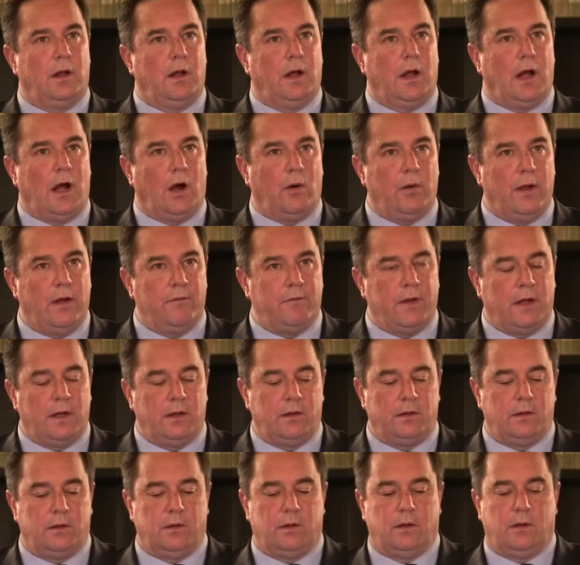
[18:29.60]

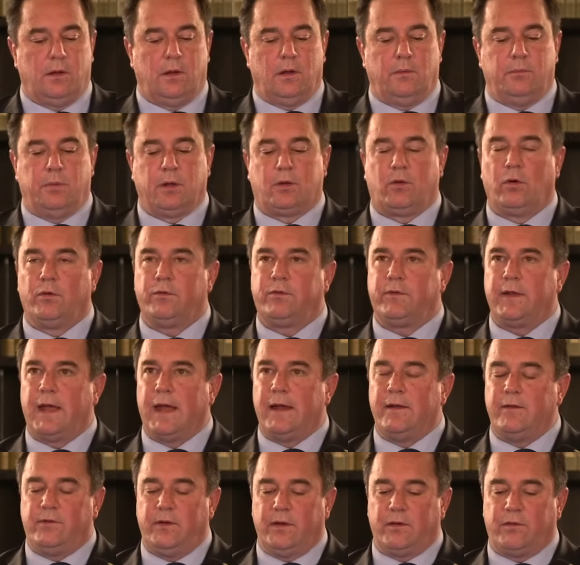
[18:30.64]
However, because the
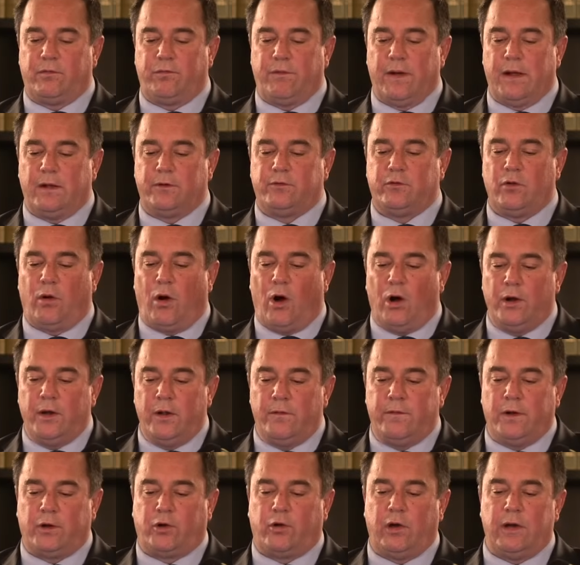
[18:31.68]
ANC has failed to honor
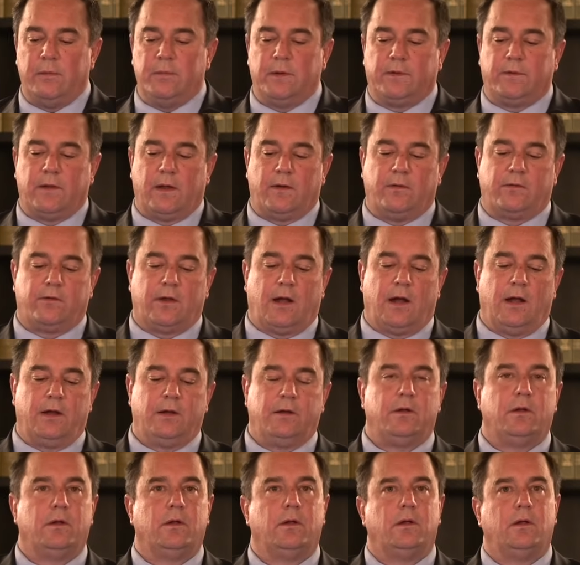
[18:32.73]
the agreement they
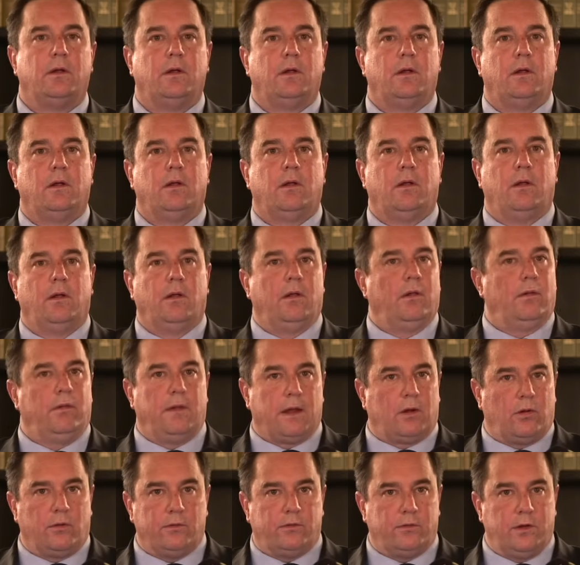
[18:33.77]
signed, they
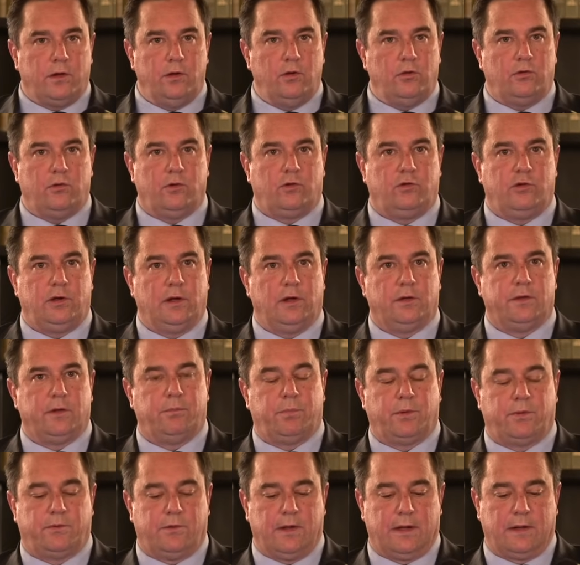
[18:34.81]
continue to shield and
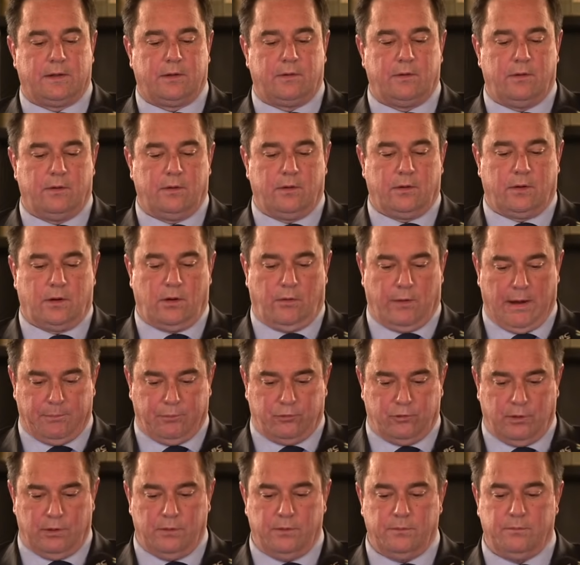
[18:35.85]
protect
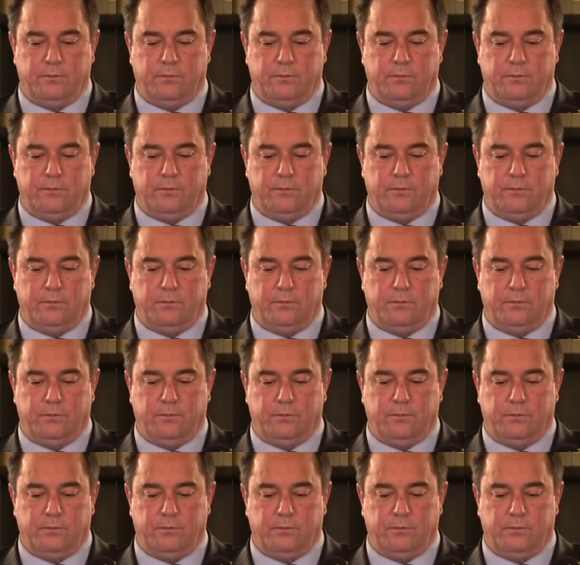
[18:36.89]
corruption.